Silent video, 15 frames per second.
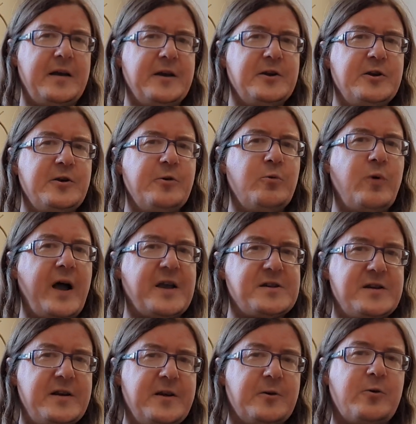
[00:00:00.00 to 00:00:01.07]
He knew
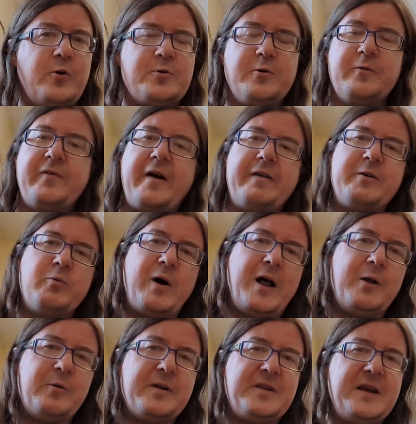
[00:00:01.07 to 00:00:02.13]
Wesley and got on very
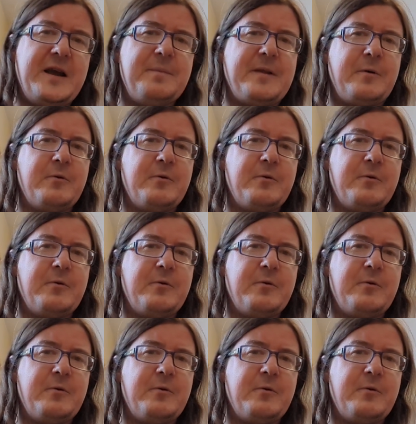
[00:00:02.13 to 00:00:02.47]
well with him.